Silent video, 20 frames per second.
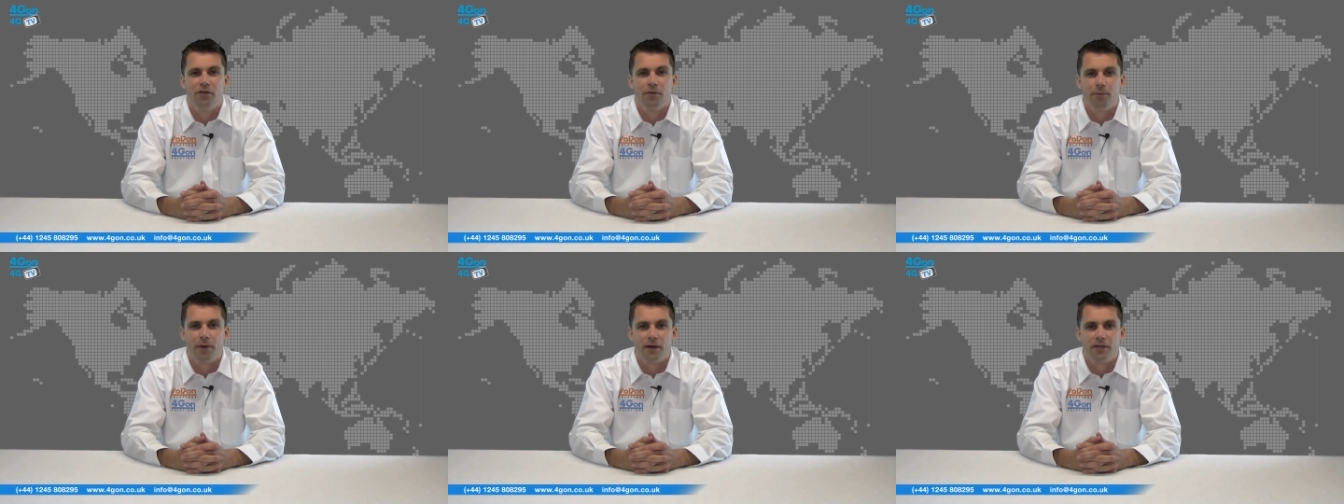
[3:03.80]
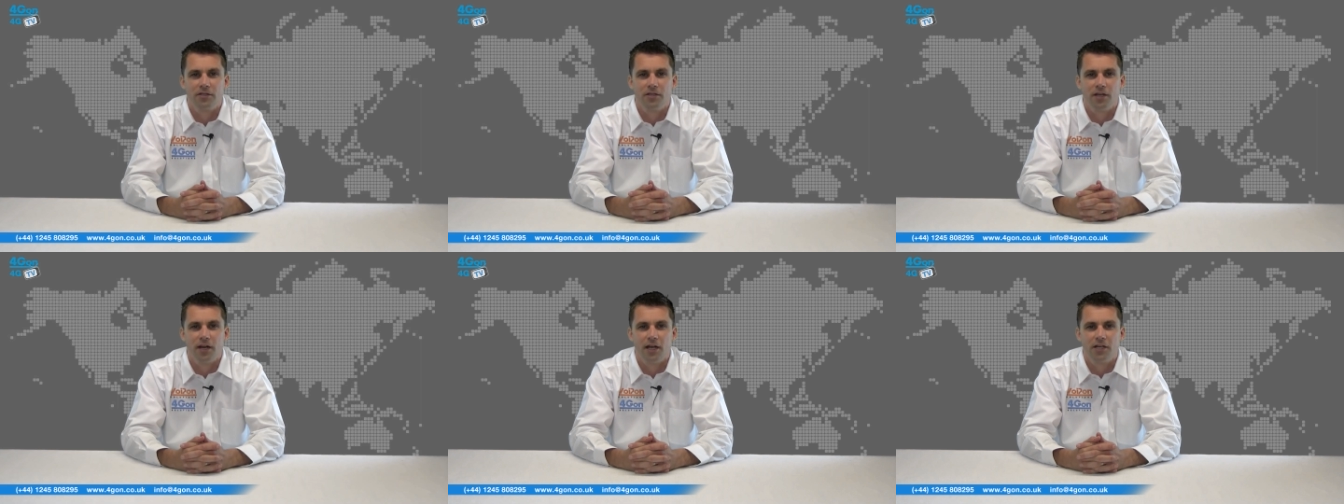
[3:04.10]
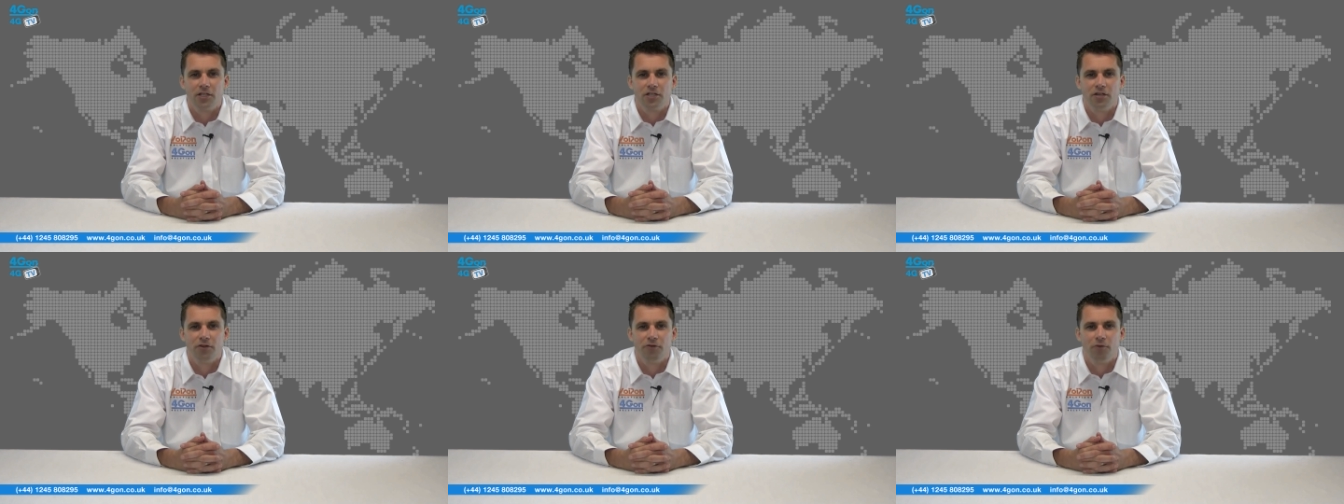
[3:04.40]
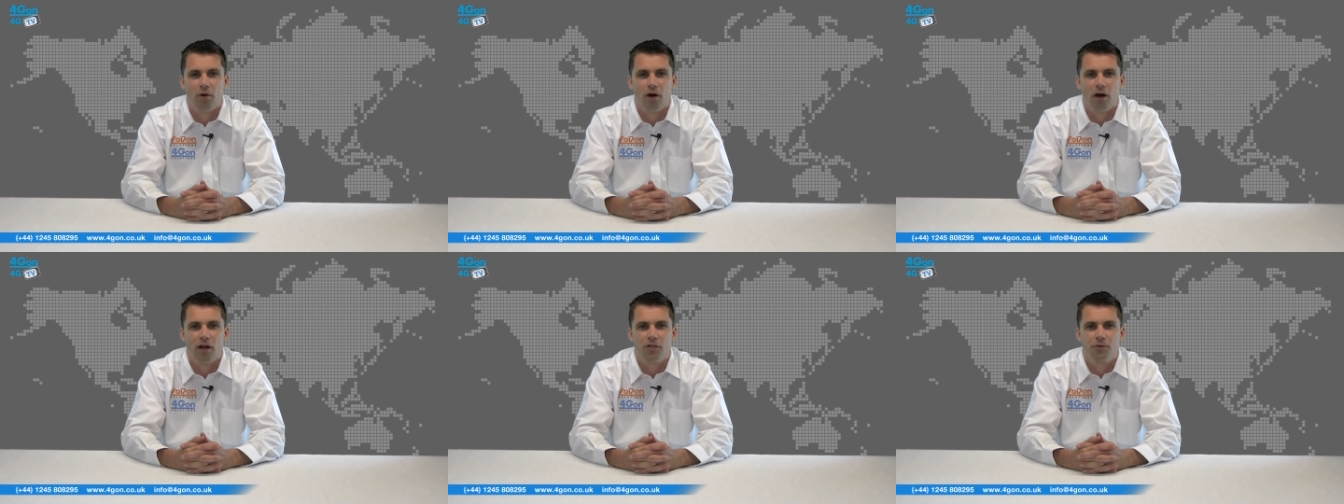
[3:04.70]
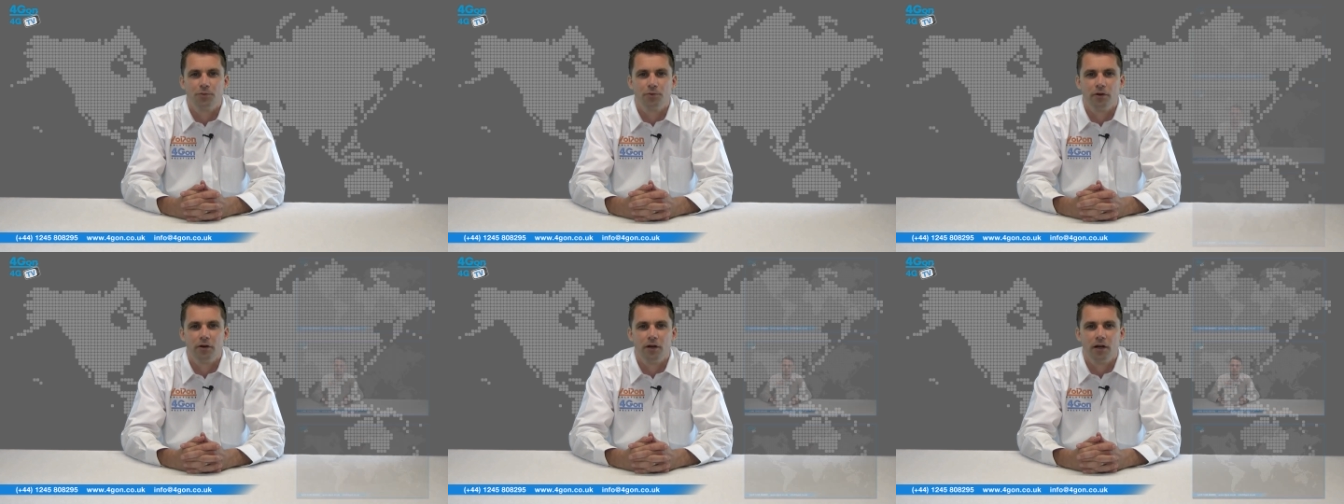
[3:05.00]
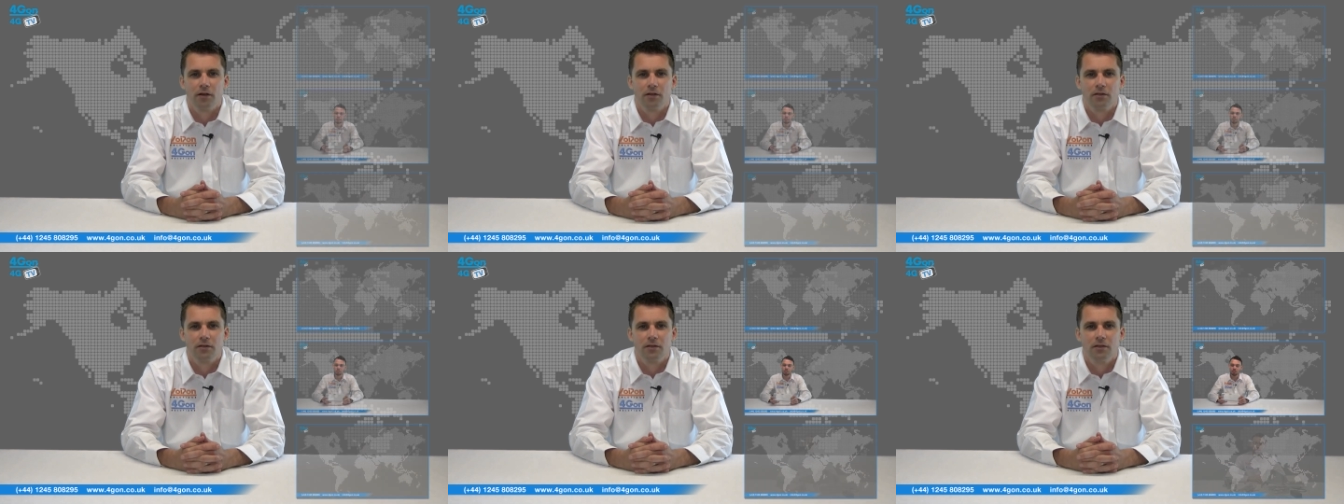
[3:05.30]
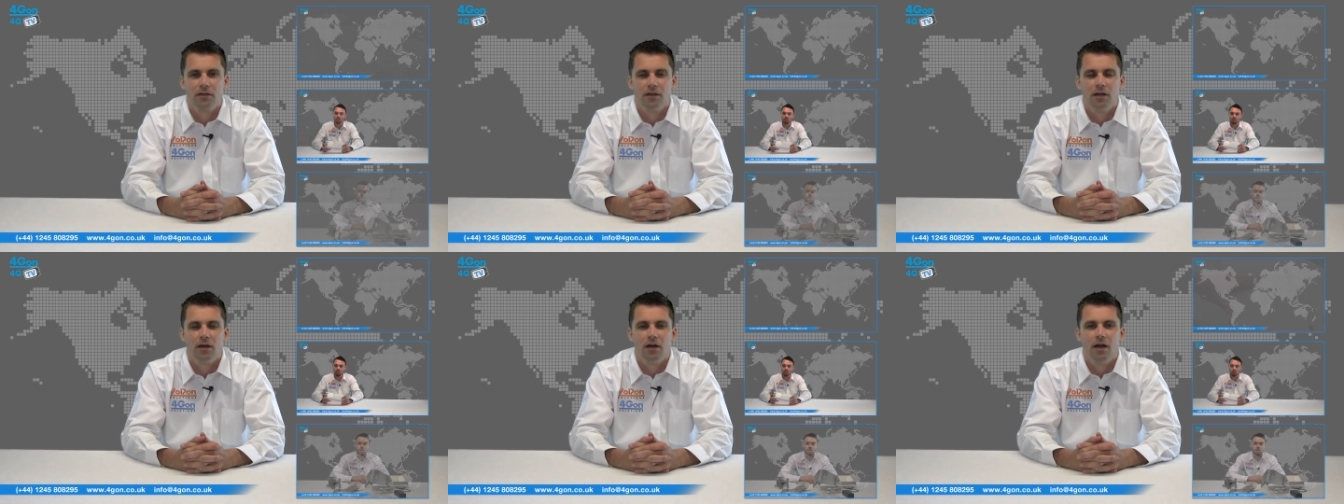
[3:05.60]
for the best selection of wireless products,